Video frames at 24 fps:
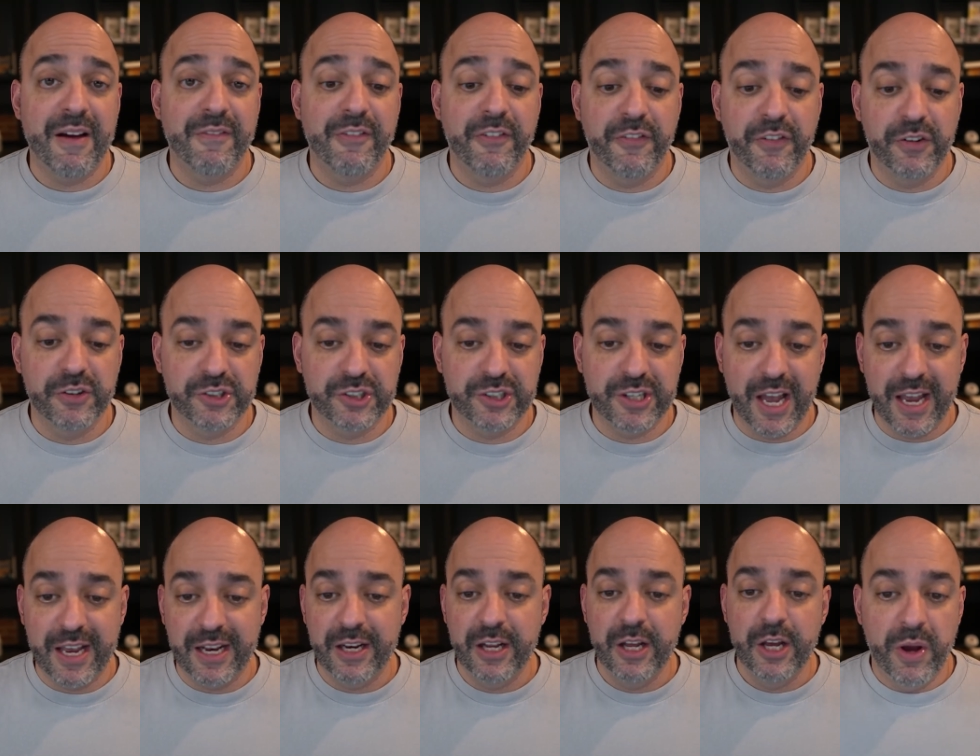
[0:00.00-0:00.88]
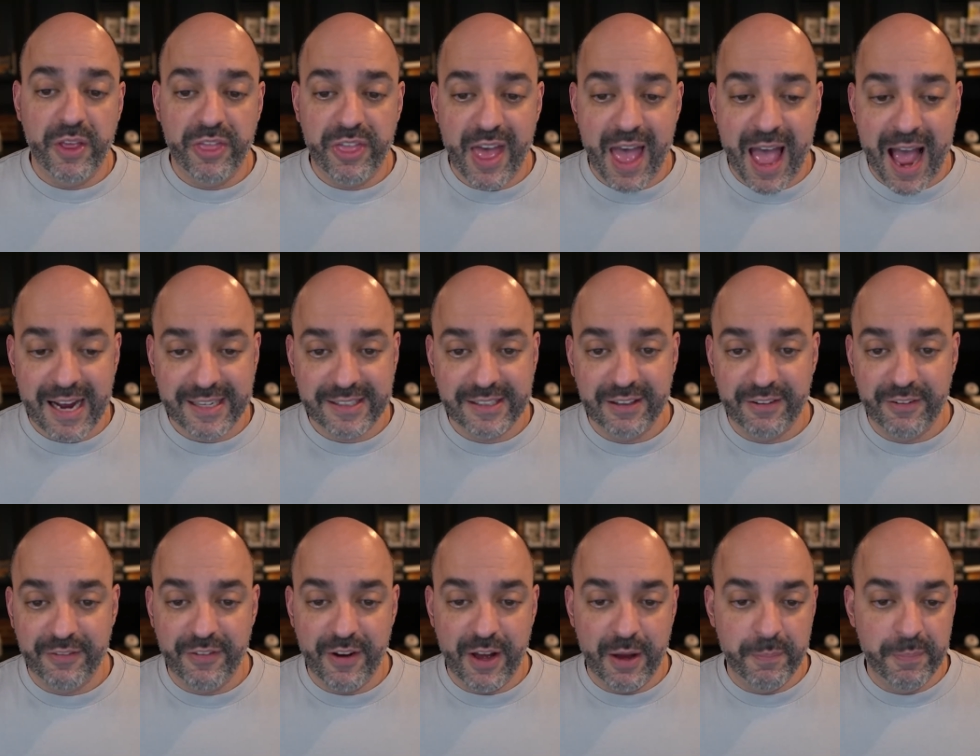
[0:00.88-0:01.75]
have a full site with
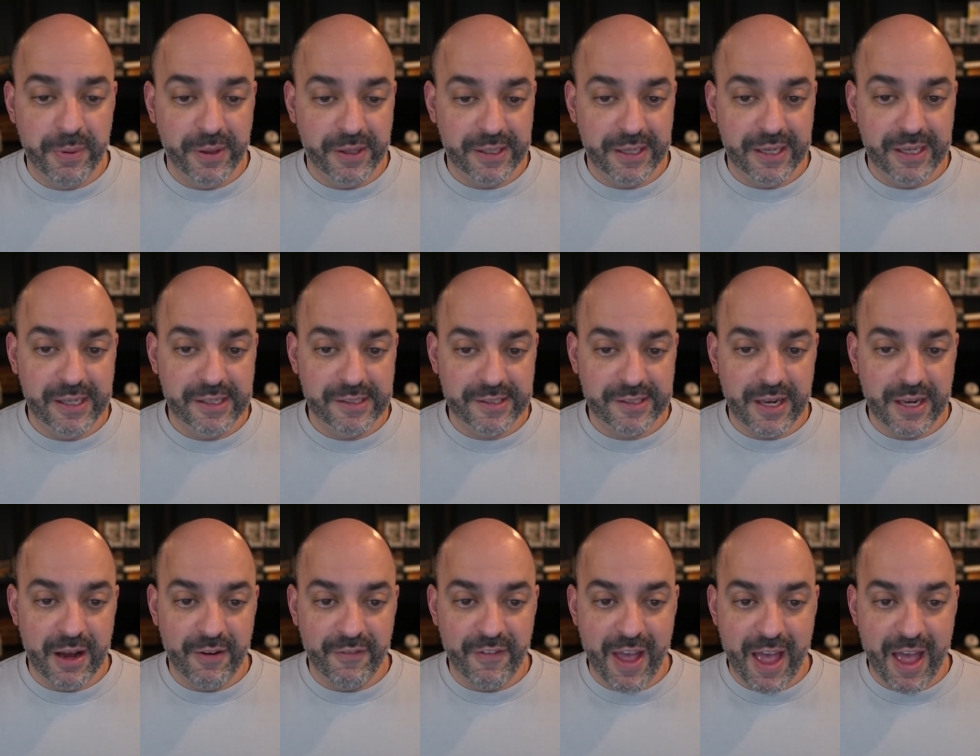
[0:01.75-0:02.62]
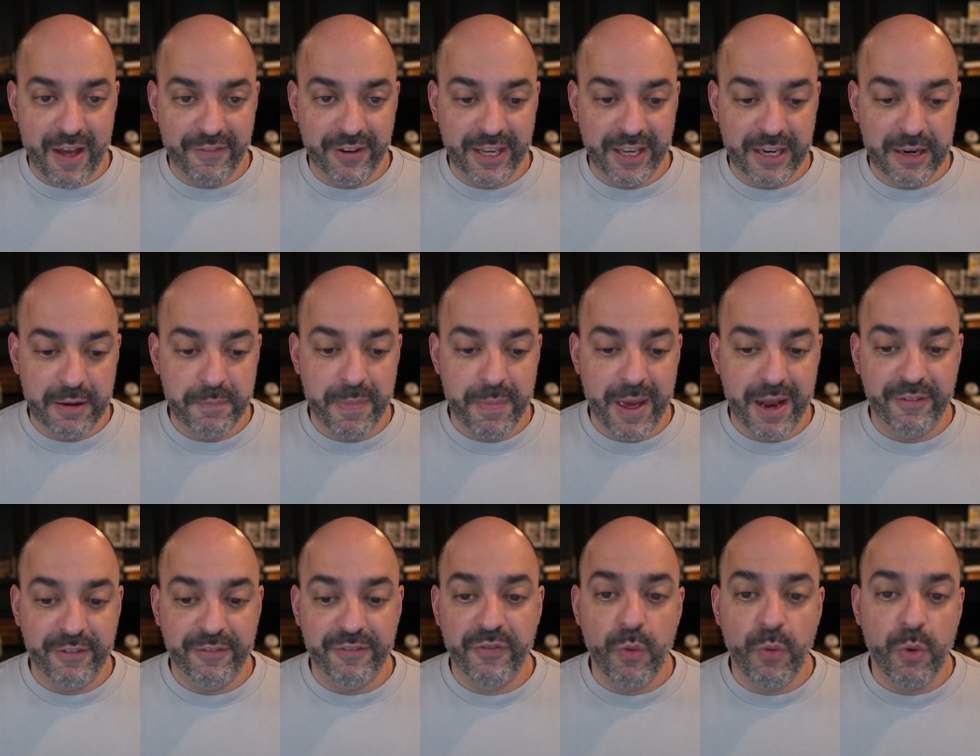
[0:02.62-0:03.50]
active abilities of having an
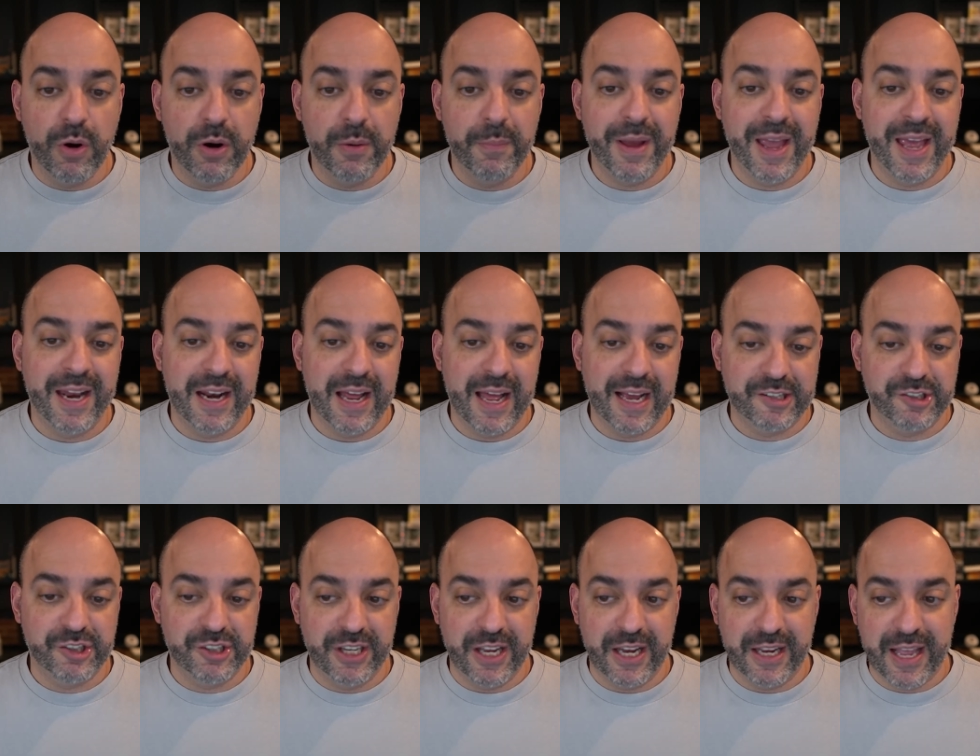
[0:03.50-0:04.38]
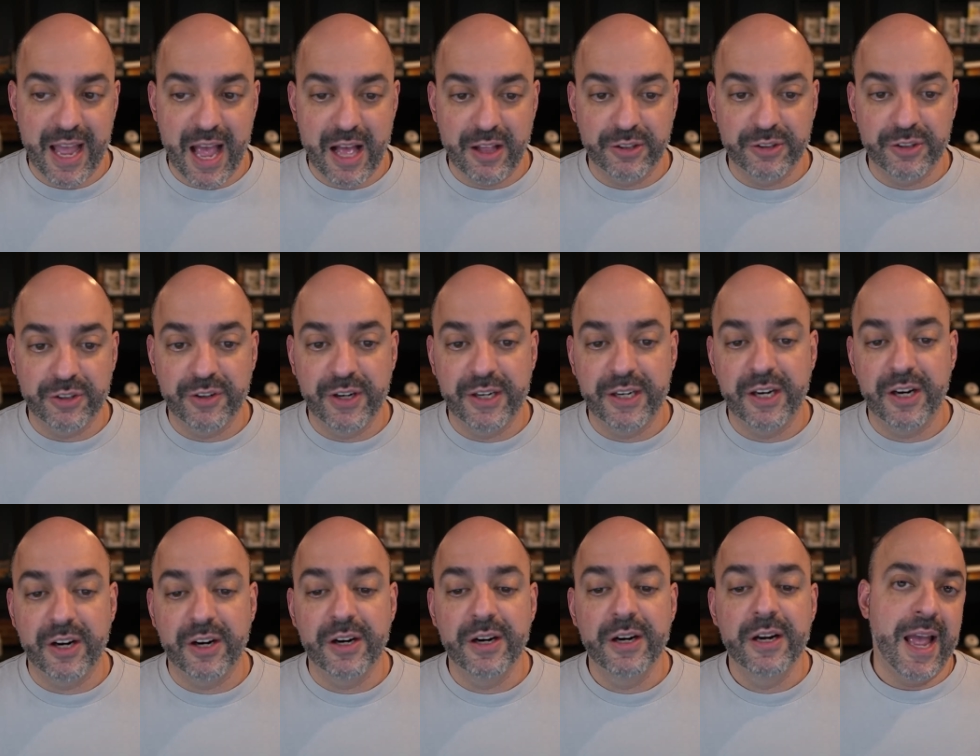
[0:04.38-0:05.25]
embedded form and actually a calendar in
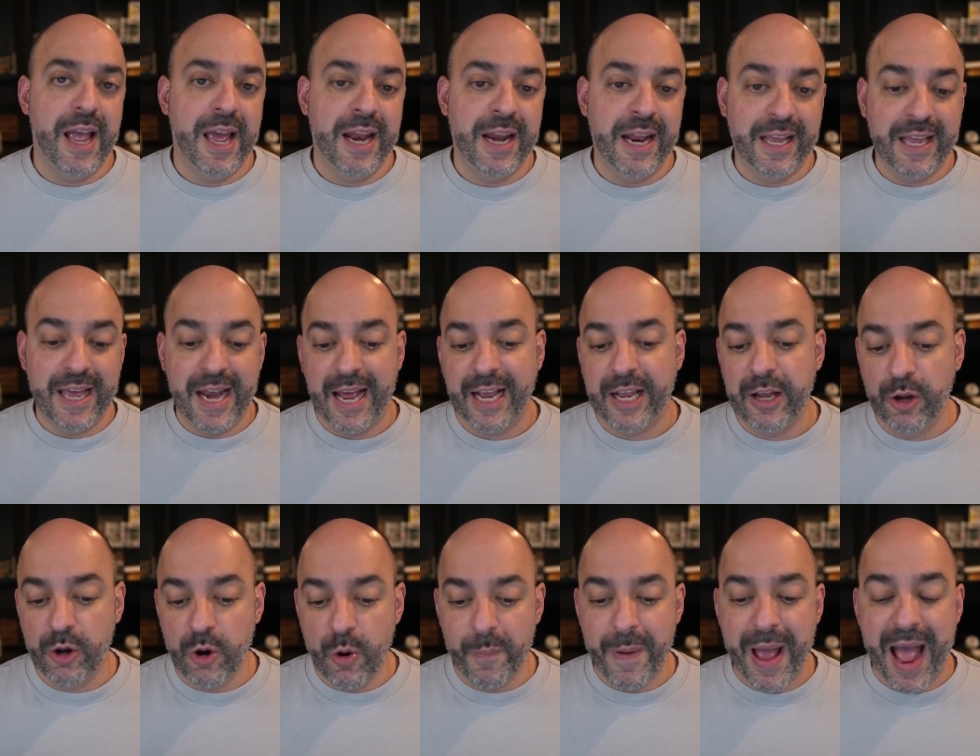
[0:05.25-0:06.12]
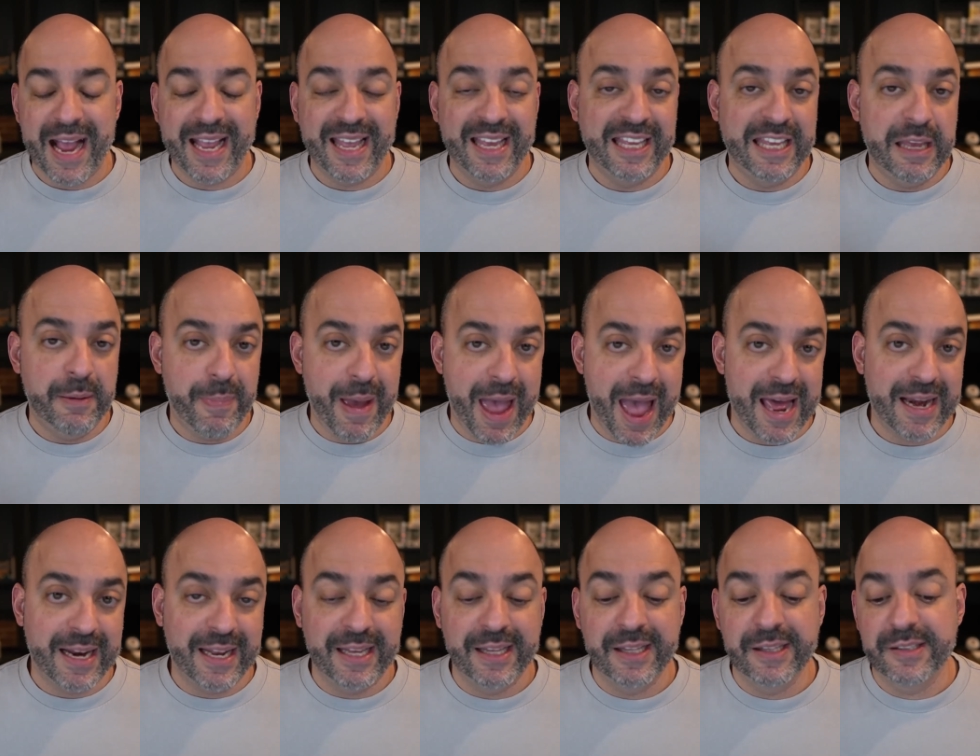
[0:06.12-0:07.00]
here. And again, I can go back and keep
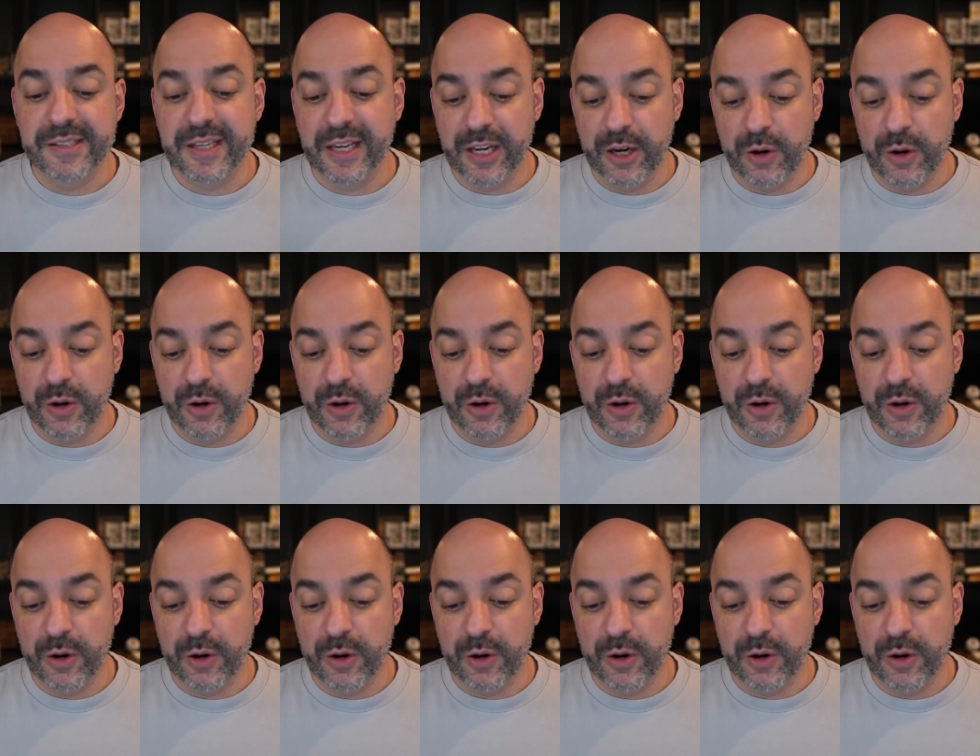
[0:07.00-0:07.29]
adding, taking